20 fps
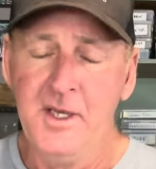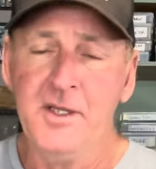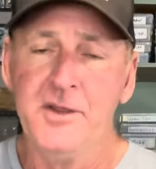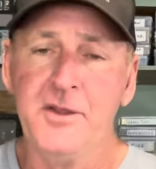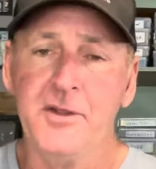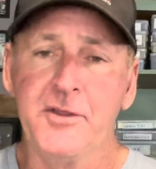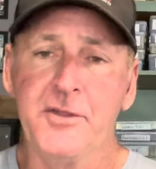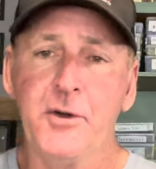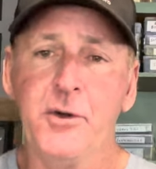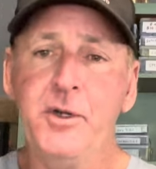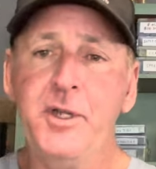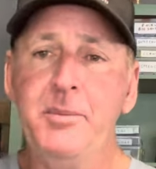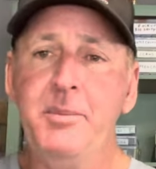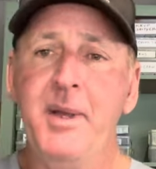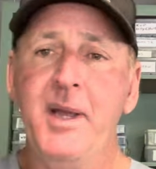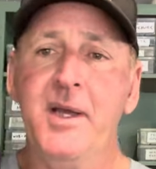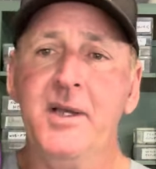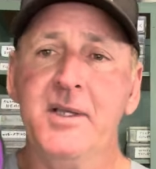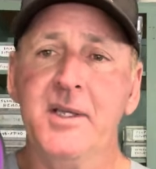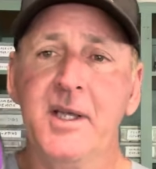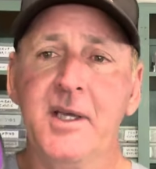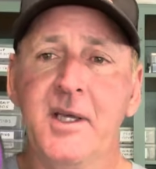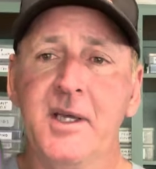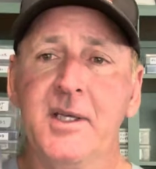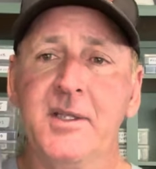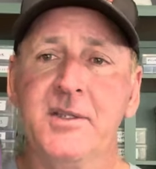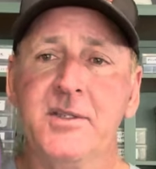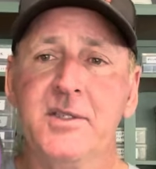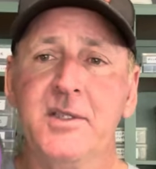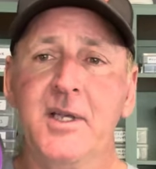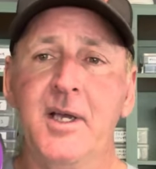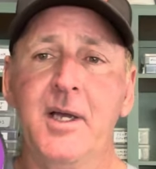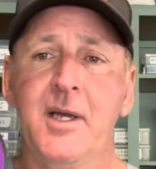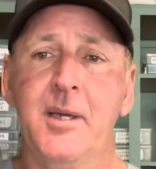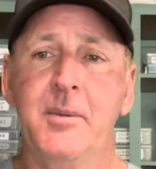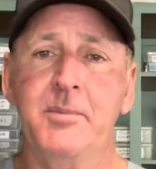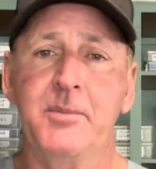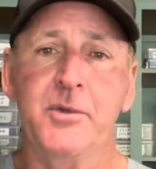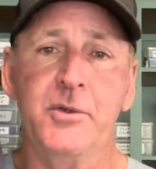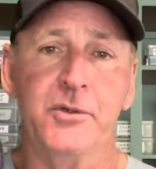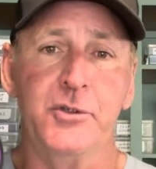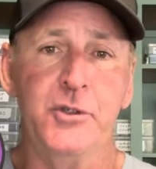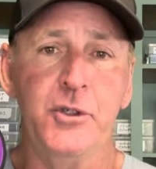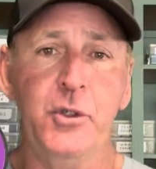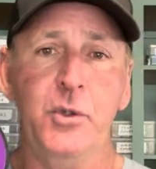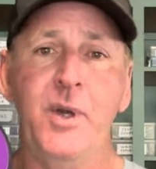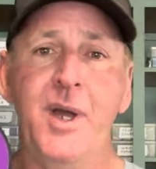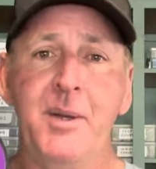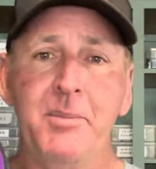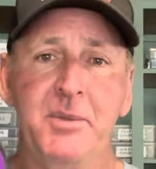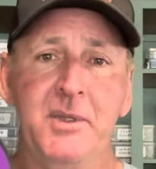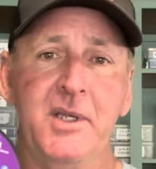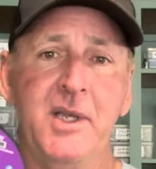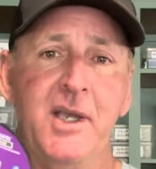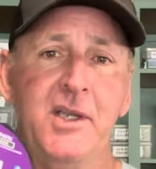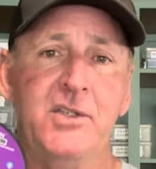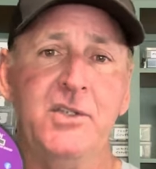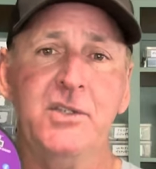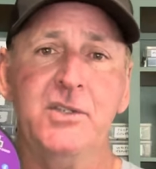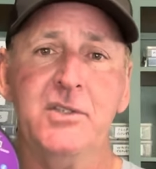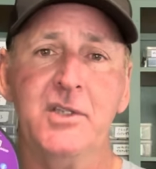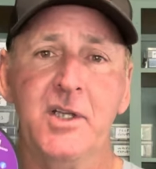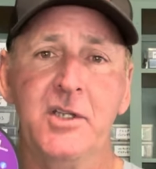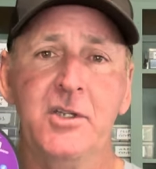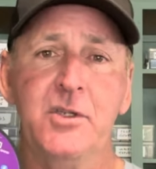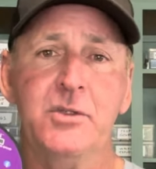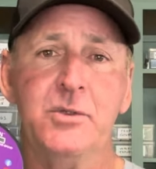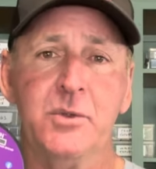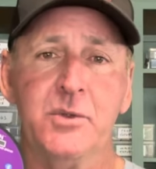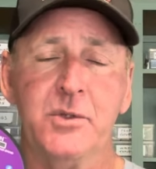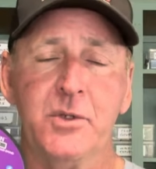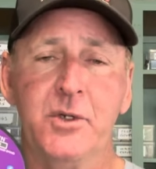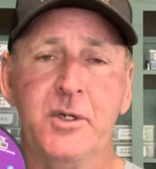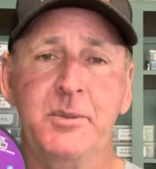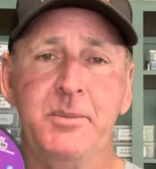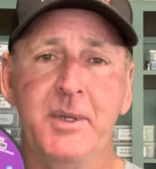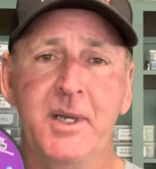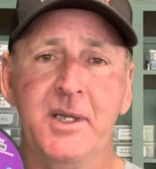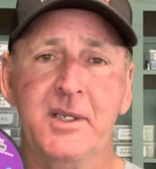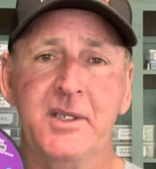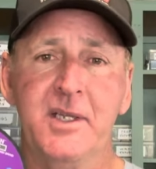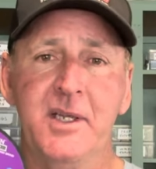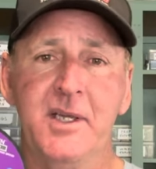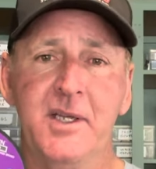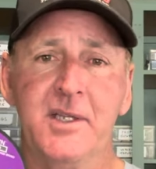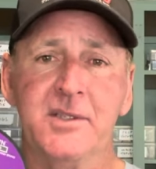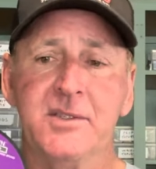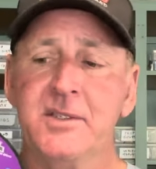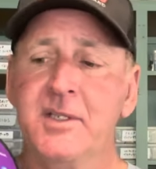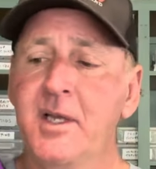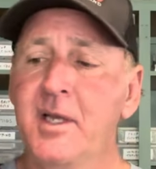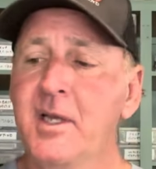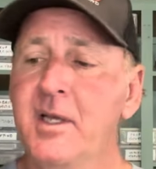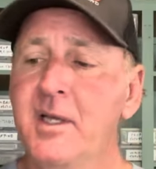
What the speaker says: The 30 pound test, there's two applications I use with 30 pound tests.